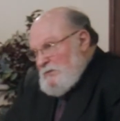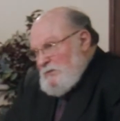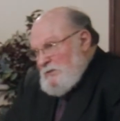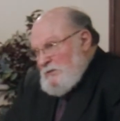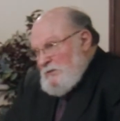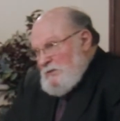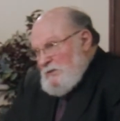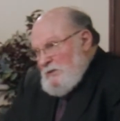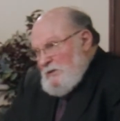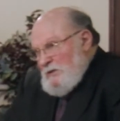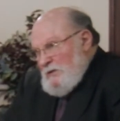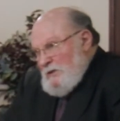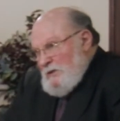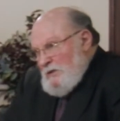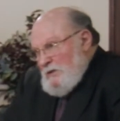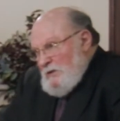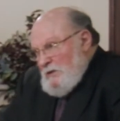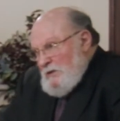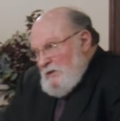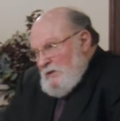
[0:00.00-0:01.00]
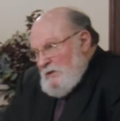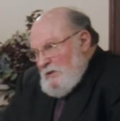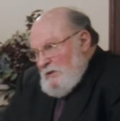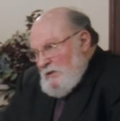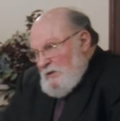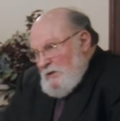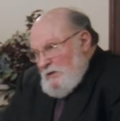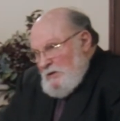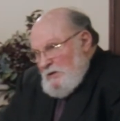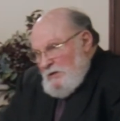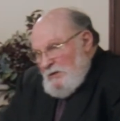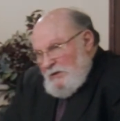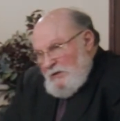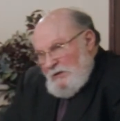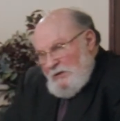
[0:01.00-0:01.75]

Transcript: Nothing is said.